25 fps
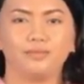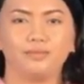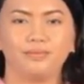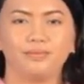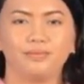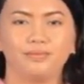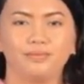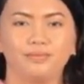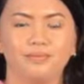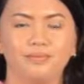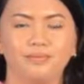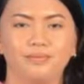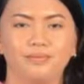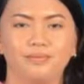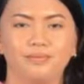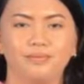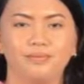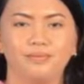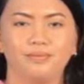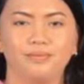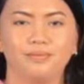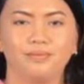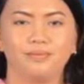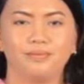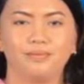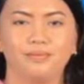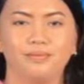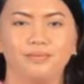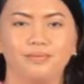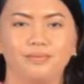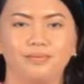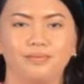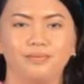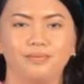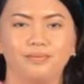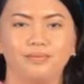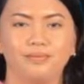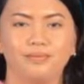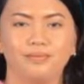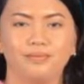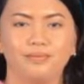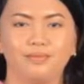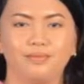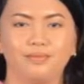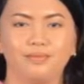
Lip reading: (silence)